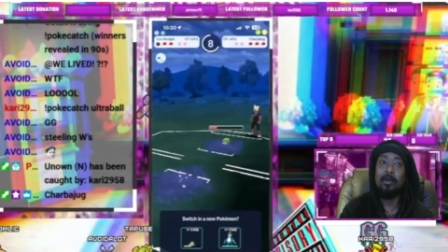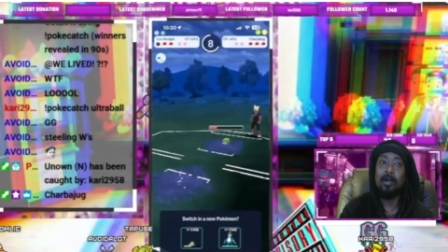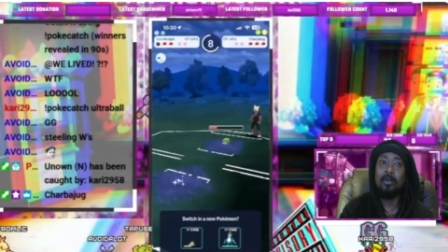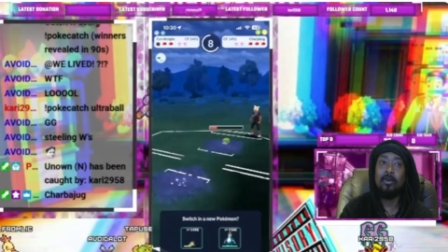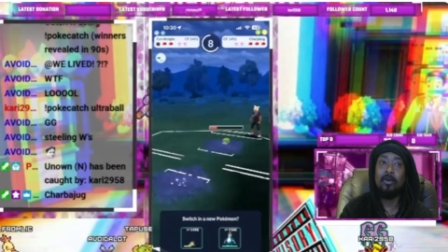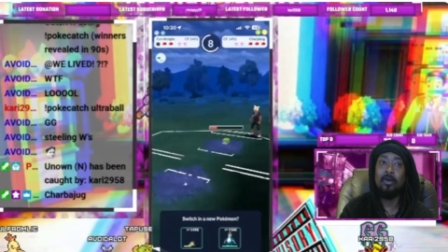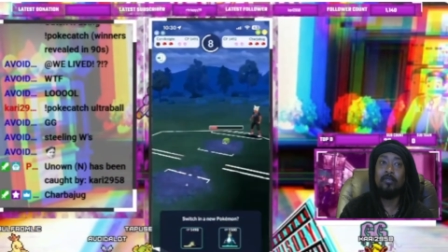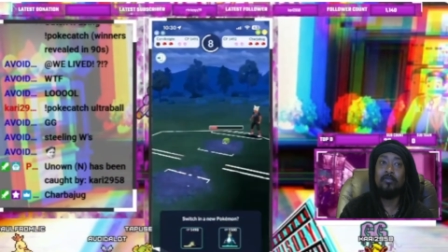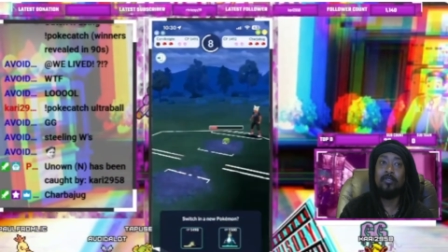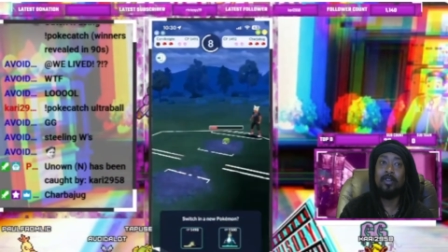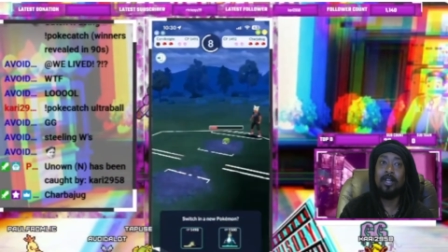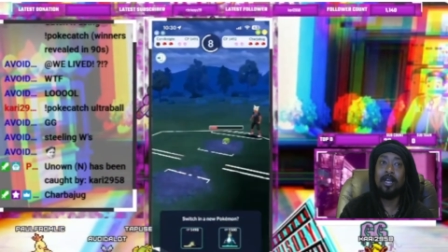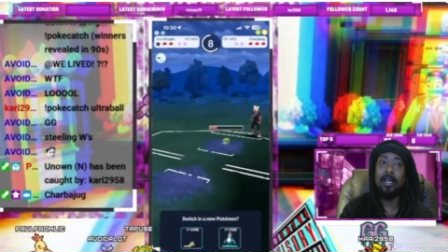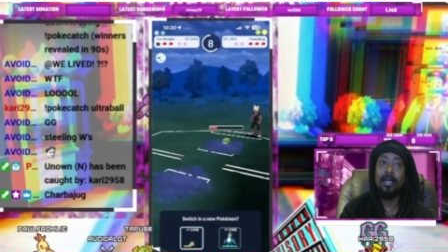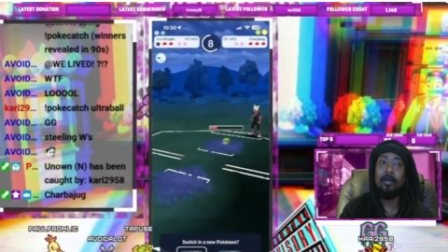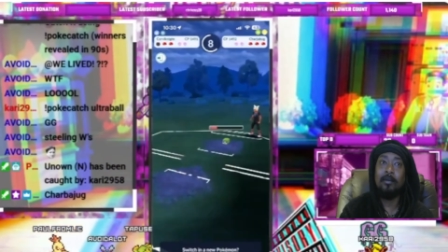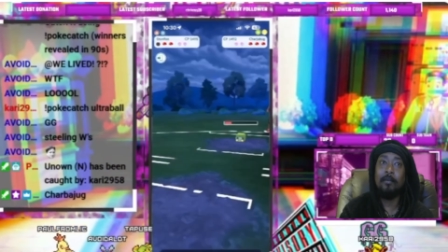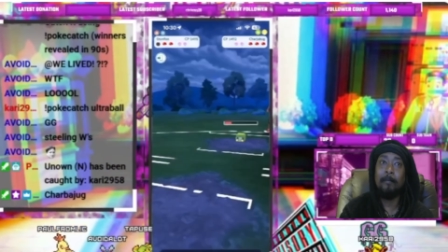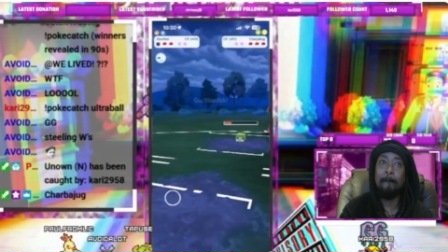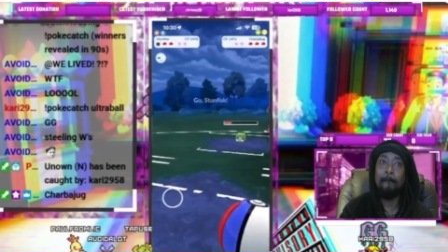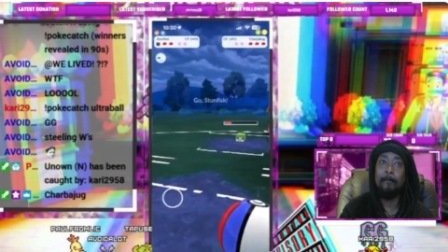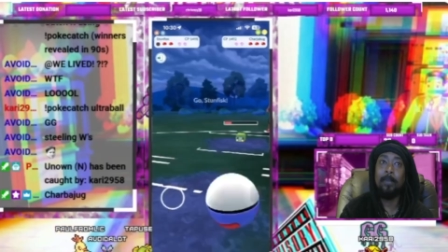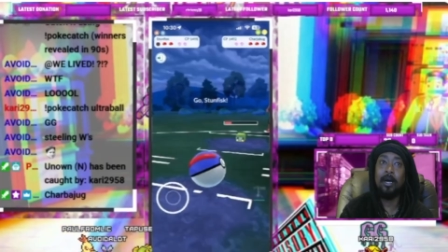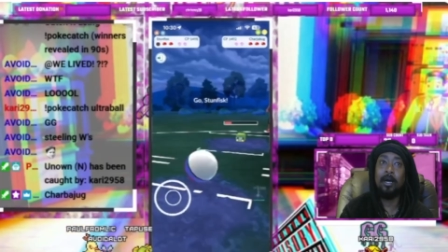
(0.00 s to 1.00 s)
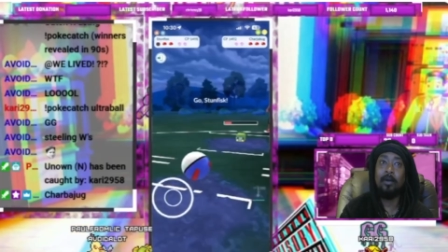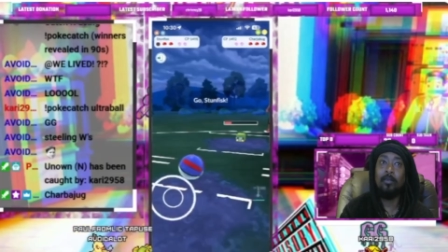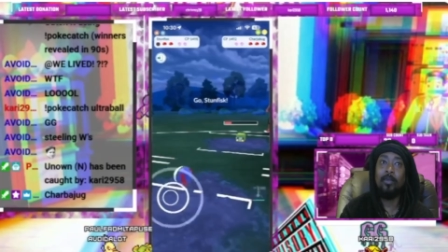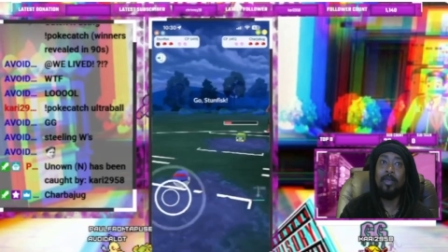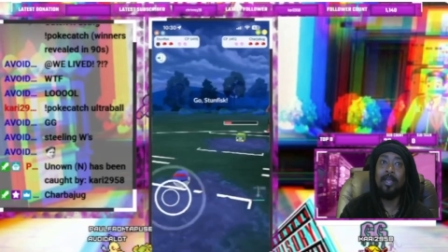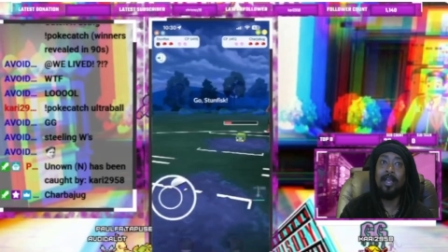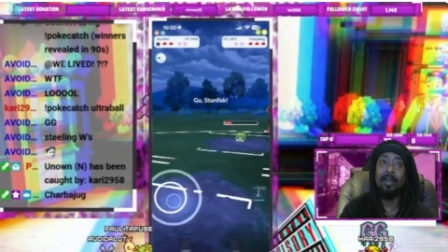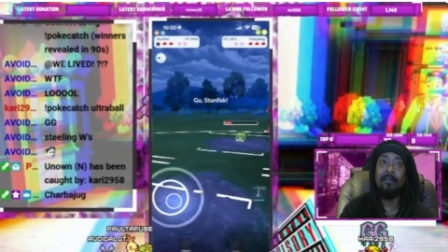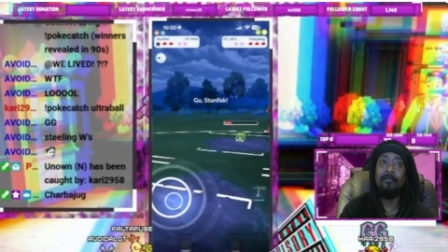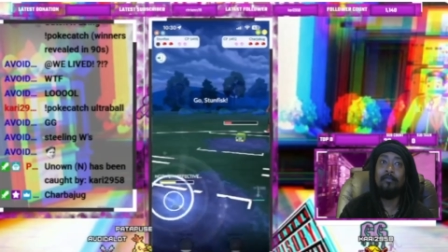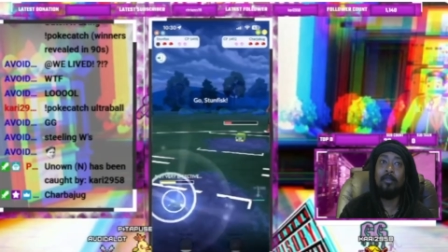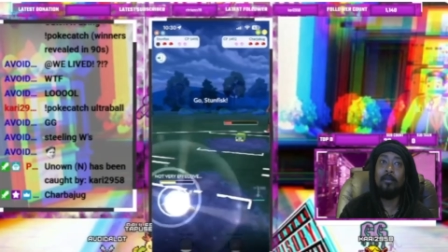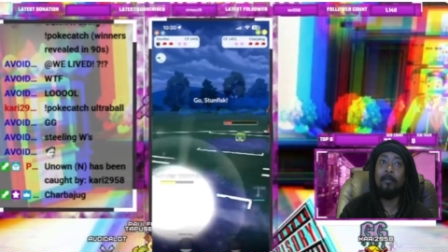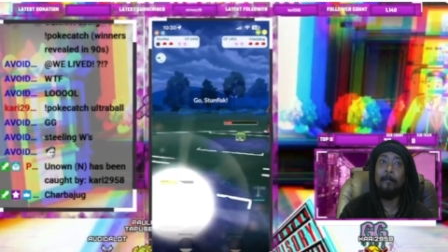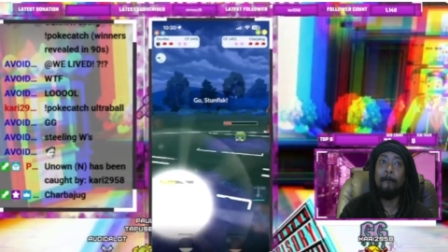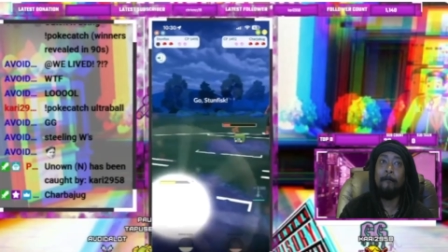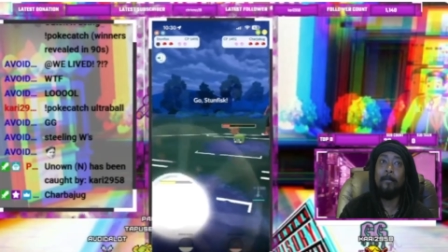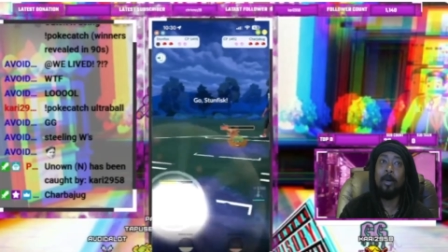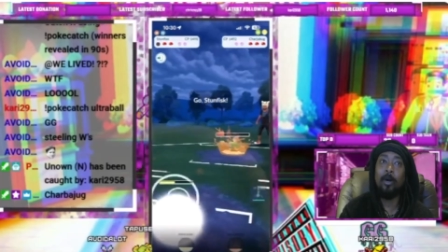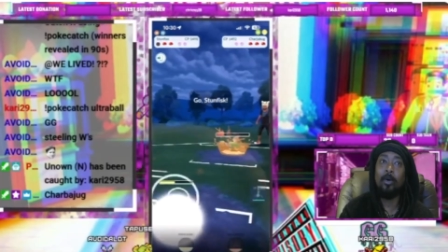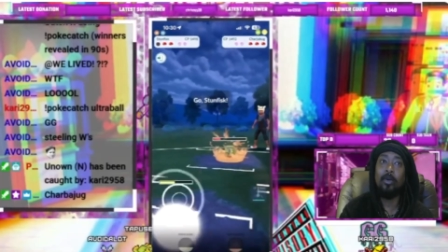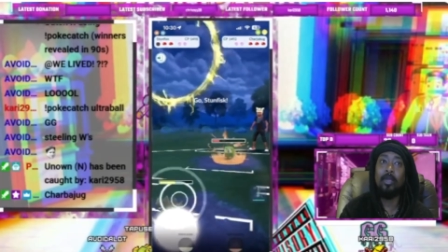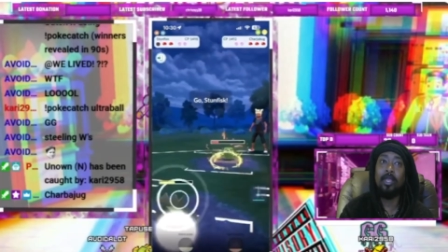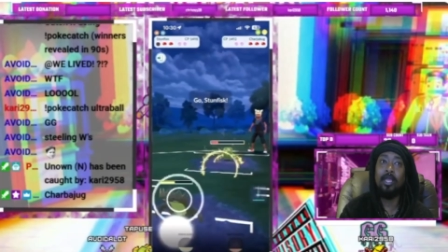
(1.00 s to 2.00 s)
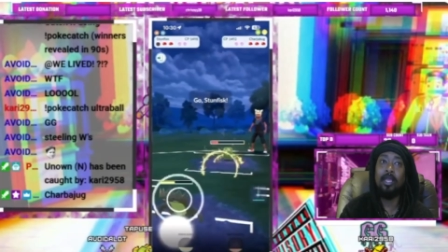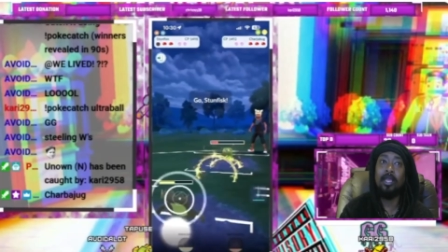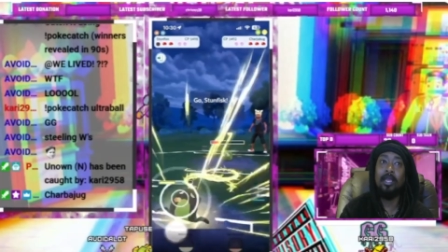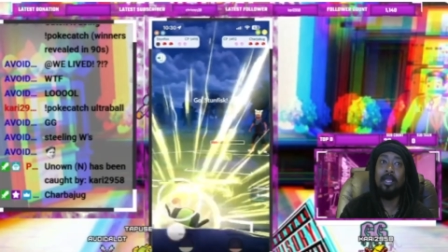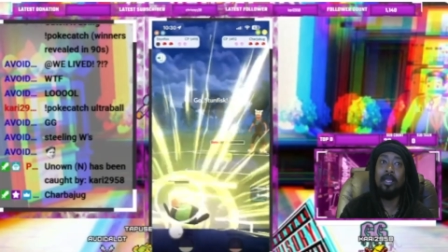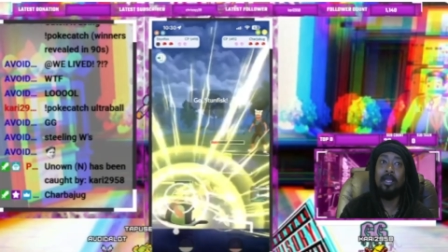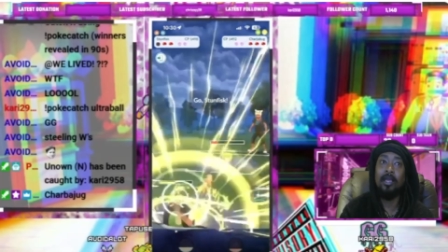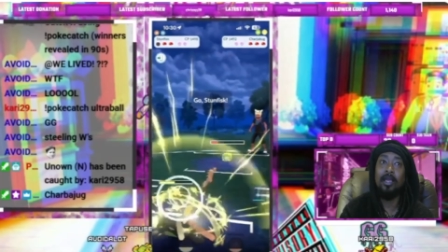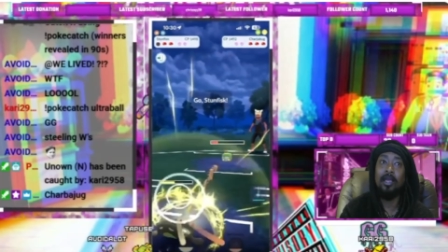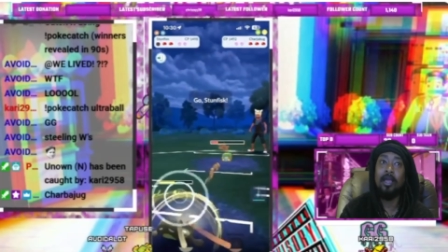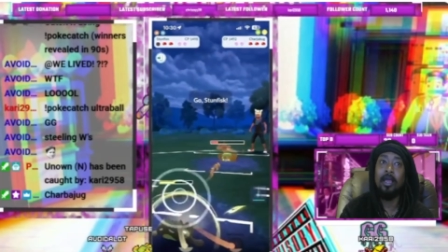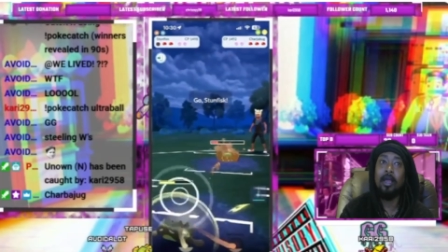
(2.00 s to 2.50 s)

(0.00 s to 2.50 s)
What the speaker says: Corviknight, but we have the bulky